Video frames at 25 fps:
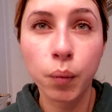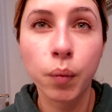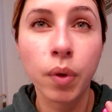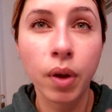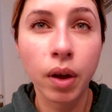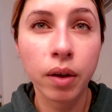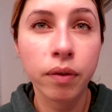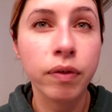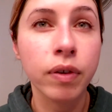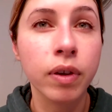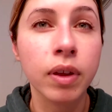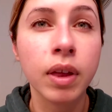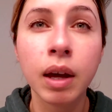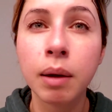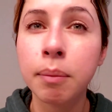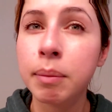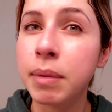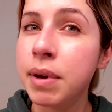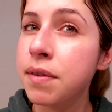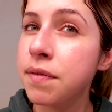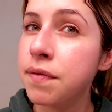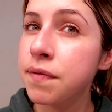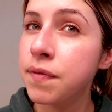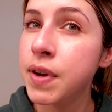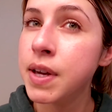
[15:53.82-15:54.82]
I feel like
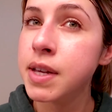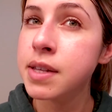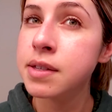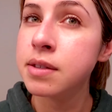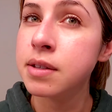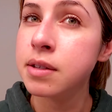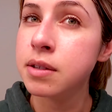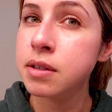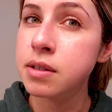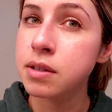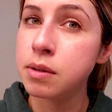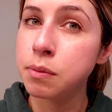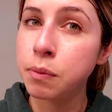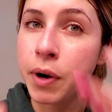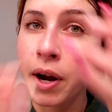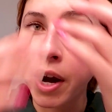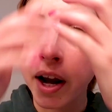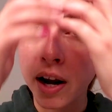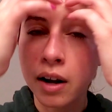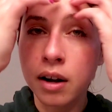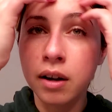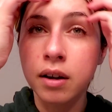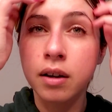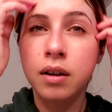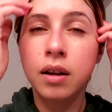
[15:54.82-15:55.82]
my face looks
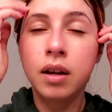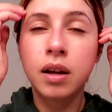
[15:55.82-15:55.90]
red.